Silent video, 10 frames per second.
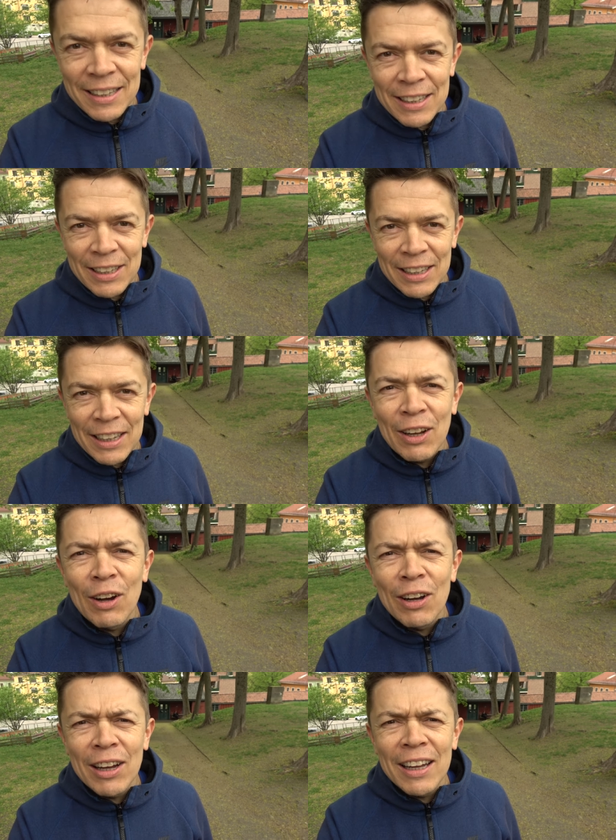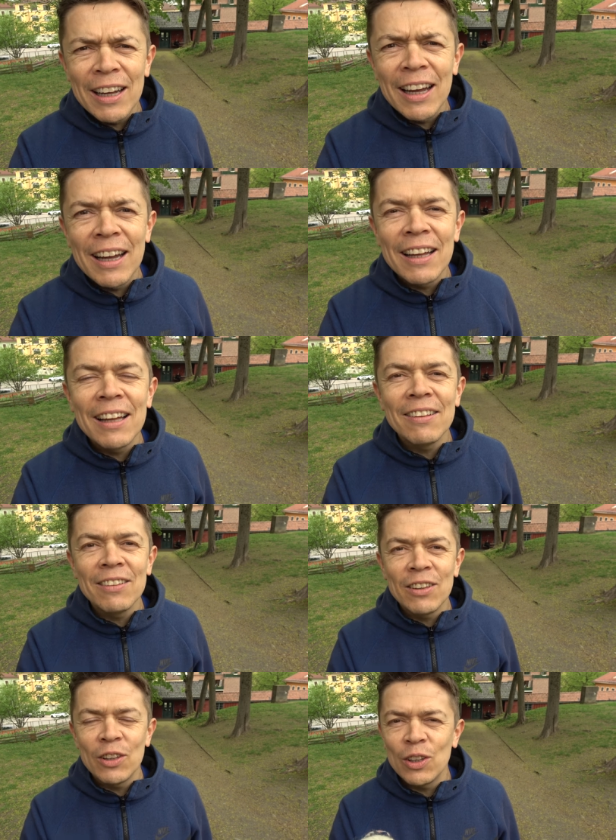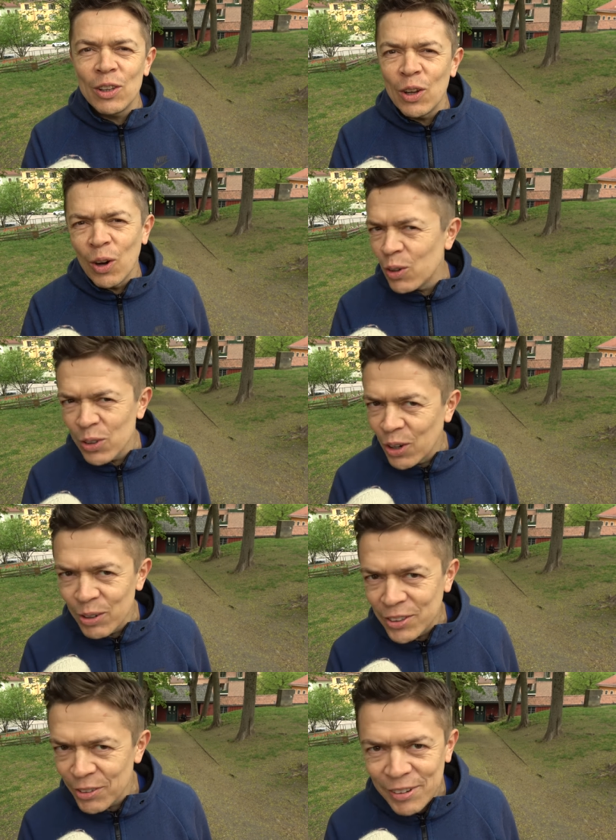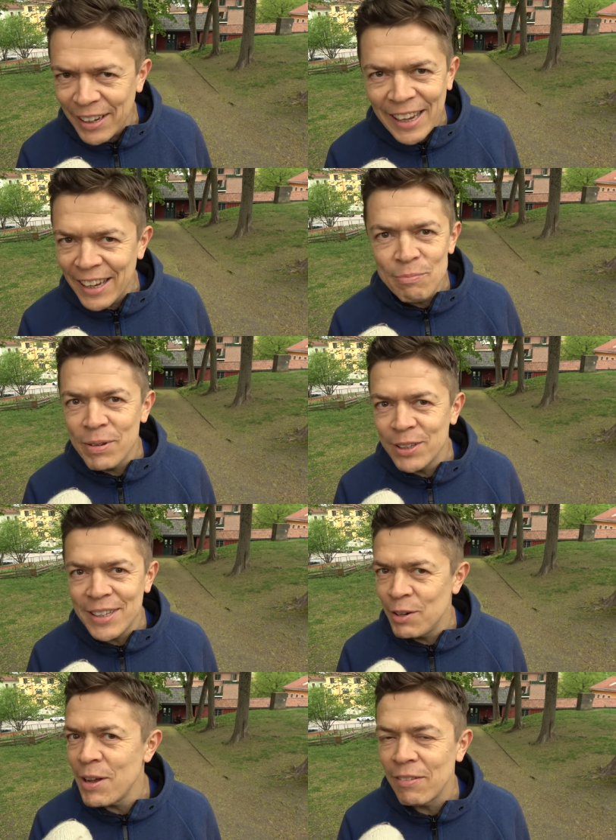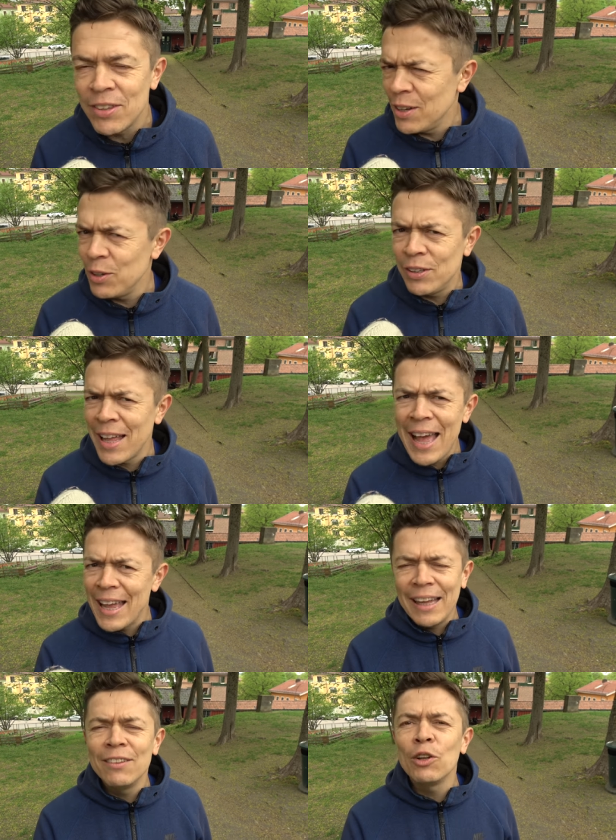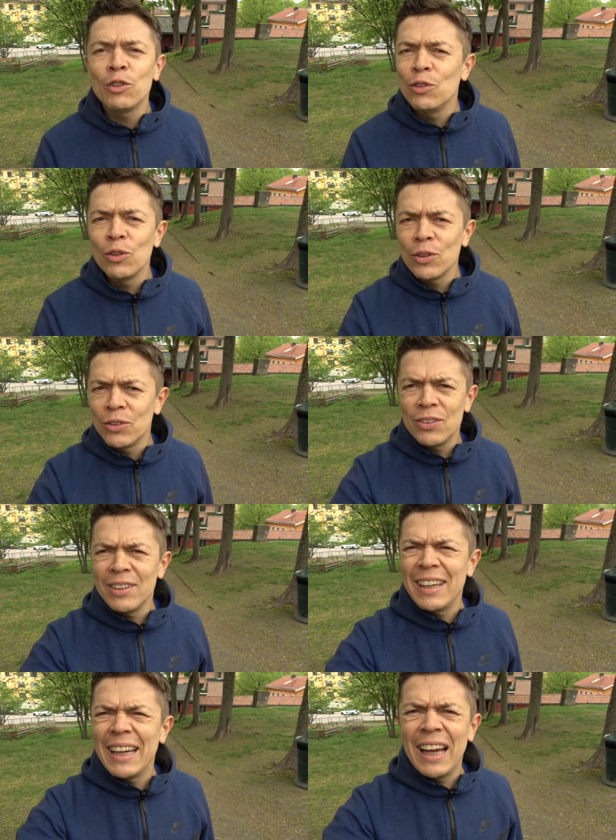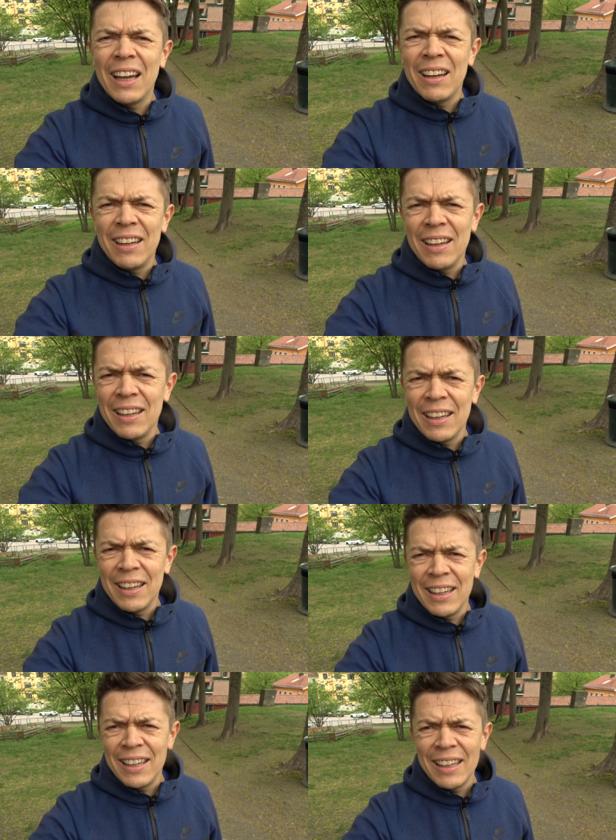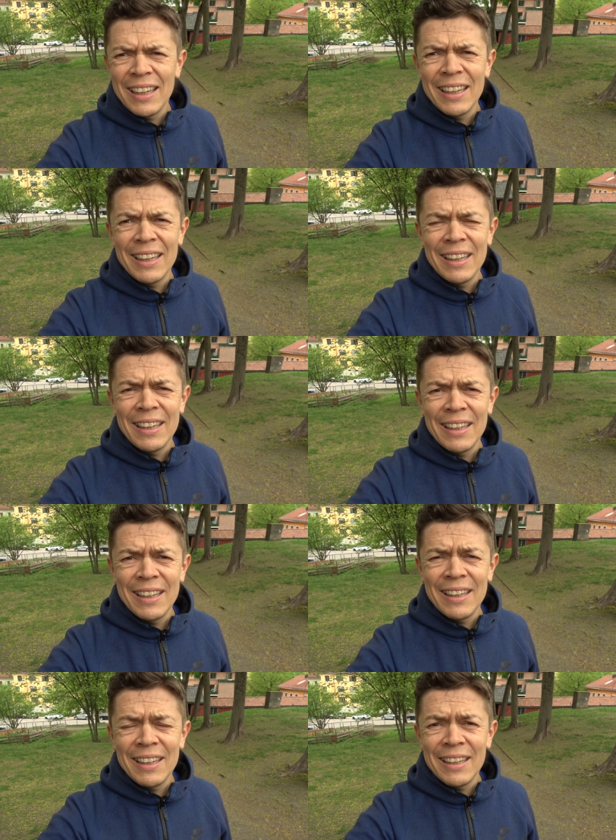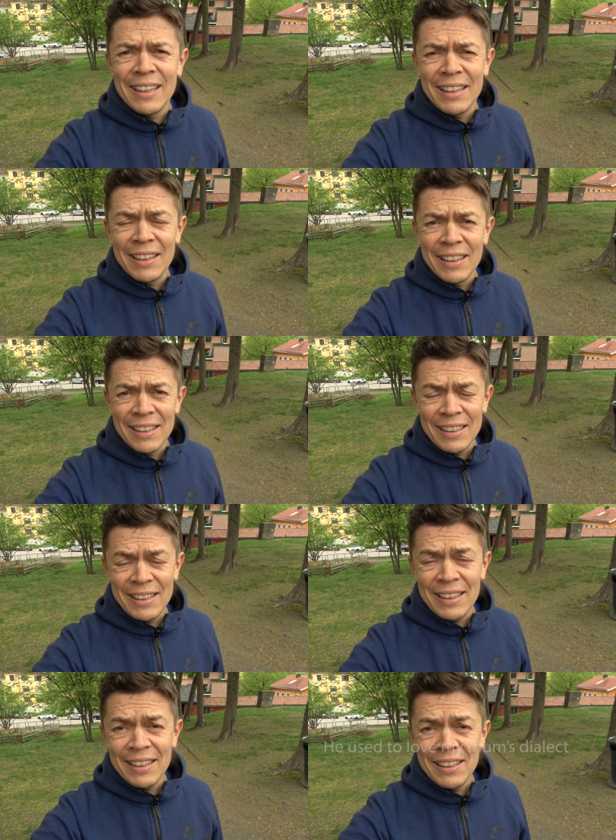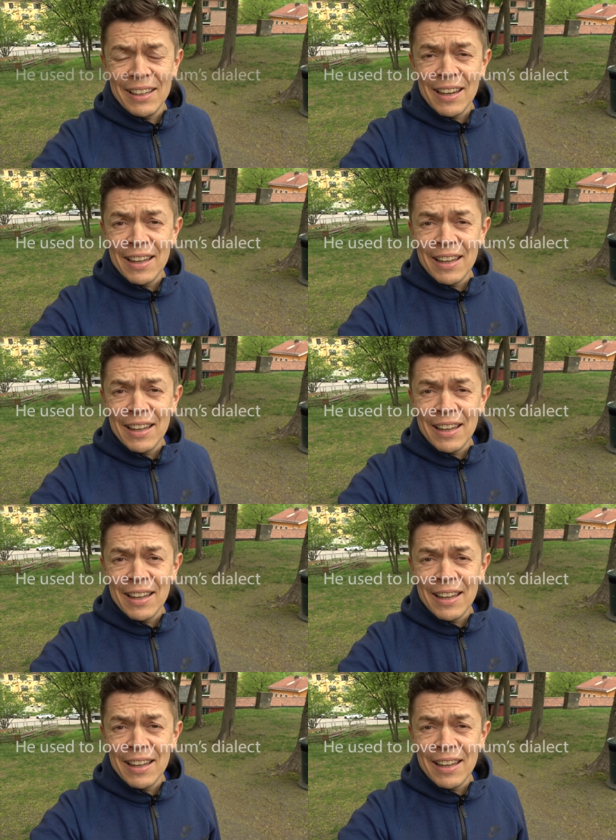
Ofta. Uh, no, no, not really, because there you have the no, not not. Okay, uh, I try to say it in my mother's language.